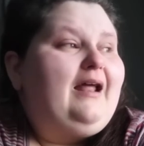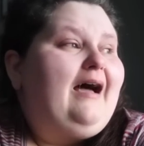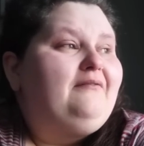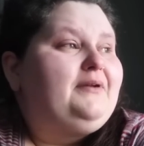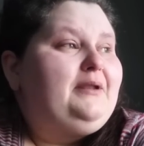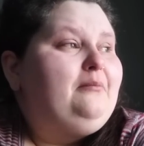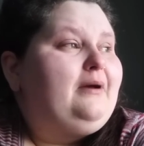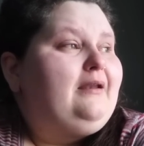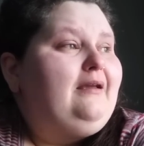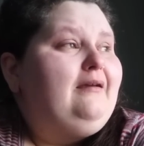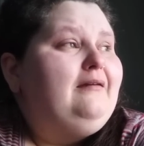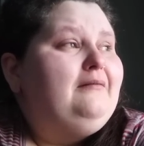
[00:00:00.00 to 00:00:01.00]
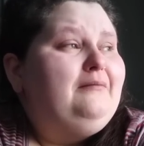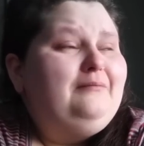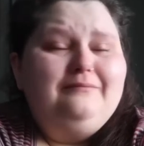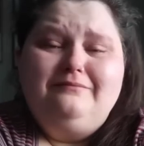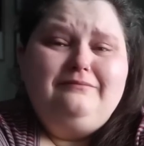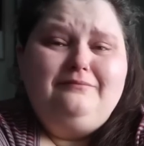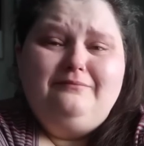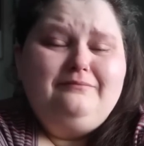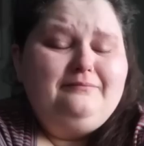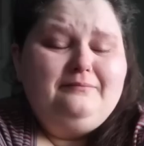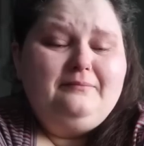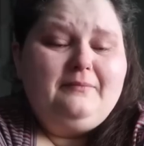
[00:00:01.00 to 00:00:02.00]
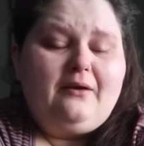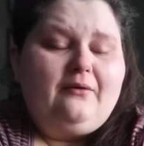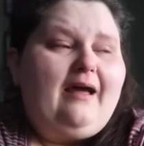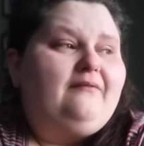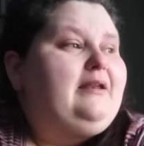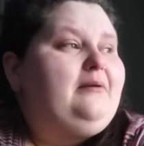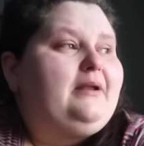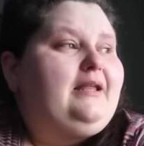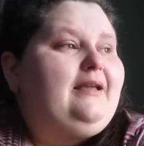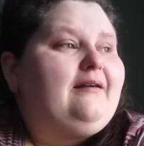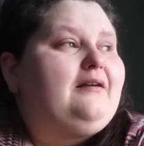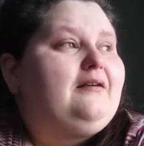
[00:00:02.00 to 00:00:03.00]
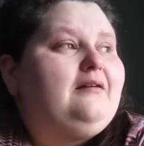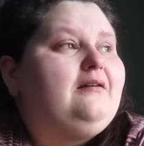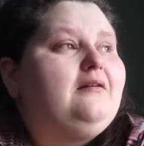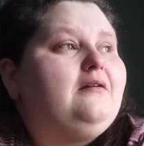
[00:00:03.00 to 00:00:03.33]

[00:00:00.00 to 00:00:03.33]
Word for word: have anybody. I don't have anybody here.